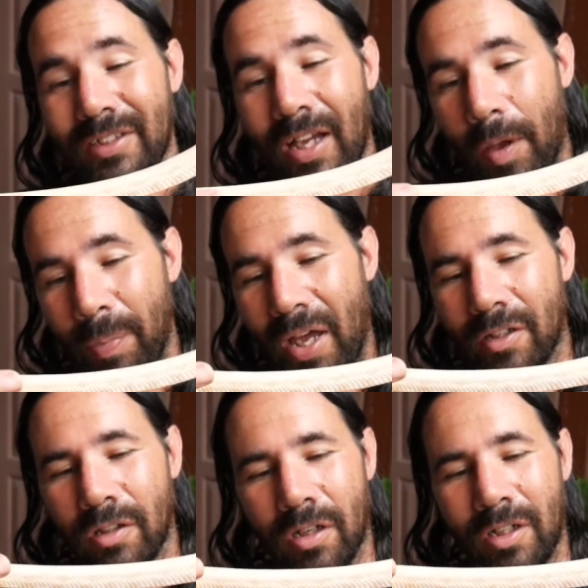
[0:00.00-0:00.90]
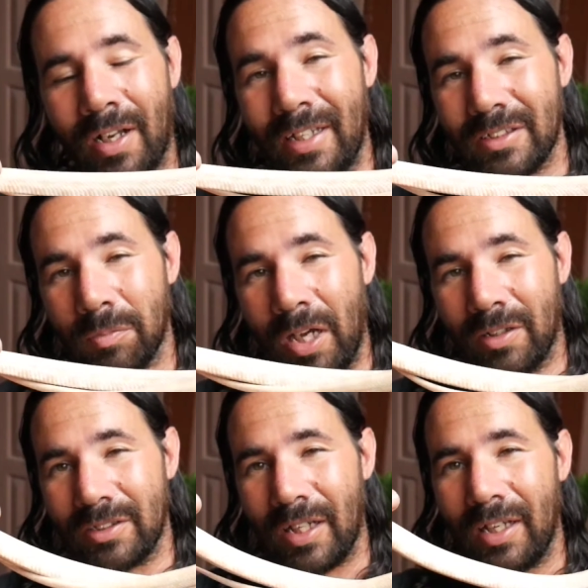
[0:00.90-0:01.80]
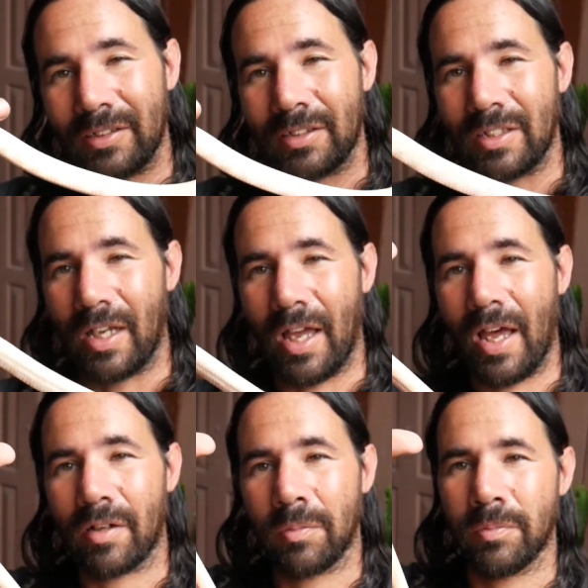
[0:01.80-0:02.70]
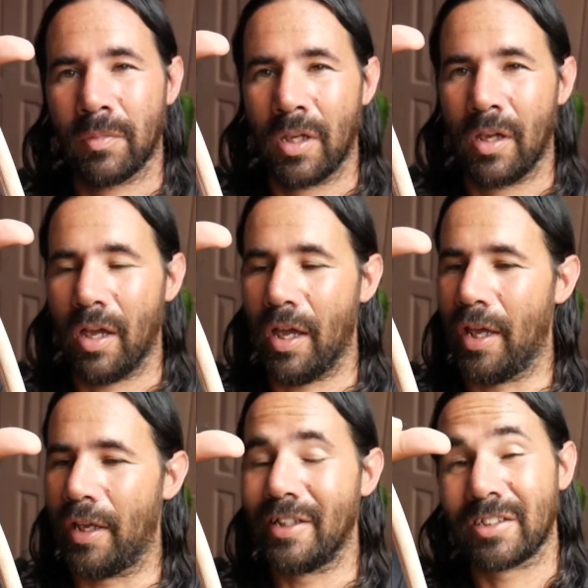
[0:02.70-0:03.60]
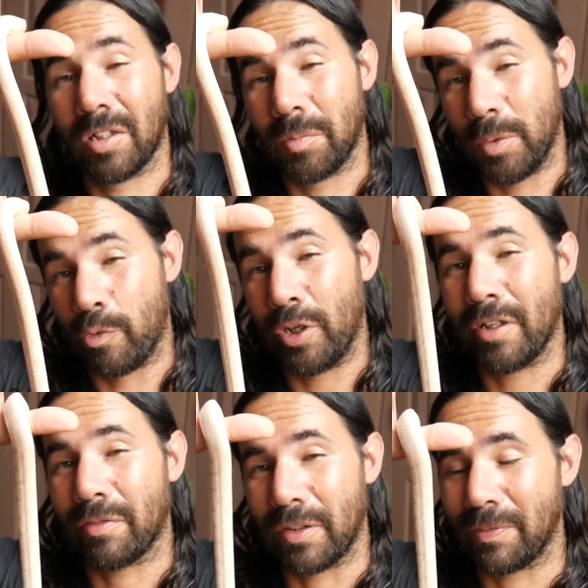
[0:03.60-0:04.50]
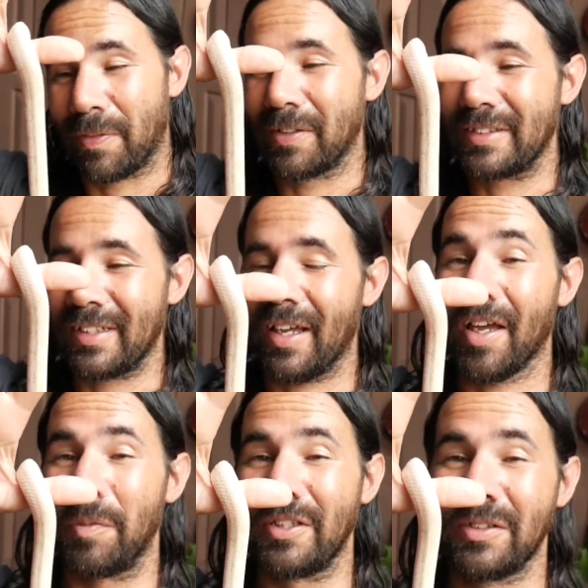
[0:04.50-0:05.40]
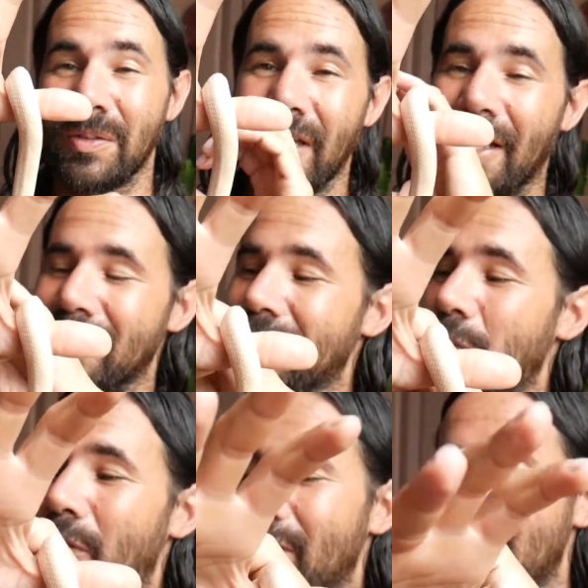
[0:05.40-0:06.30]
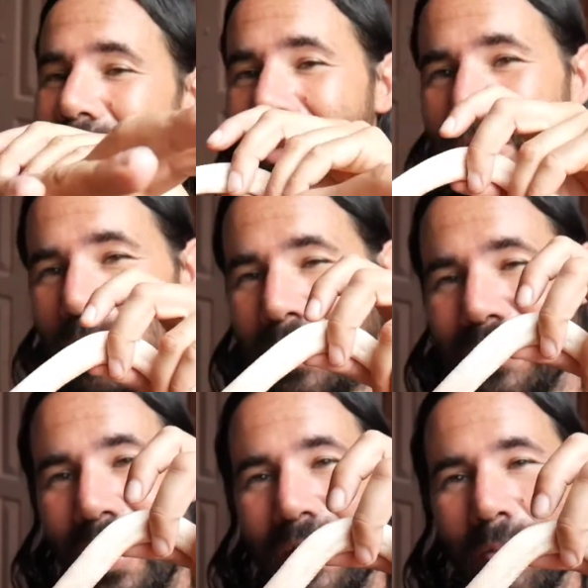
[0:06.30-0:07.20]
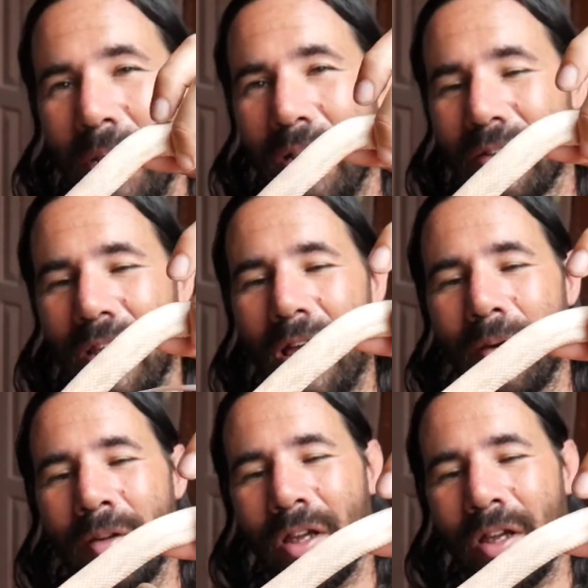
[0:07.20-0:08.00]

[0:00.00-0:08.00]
guy packed on a nice amount of size since I had him, and he's going to be breeding for the first time in 2022, so I'm excited about that.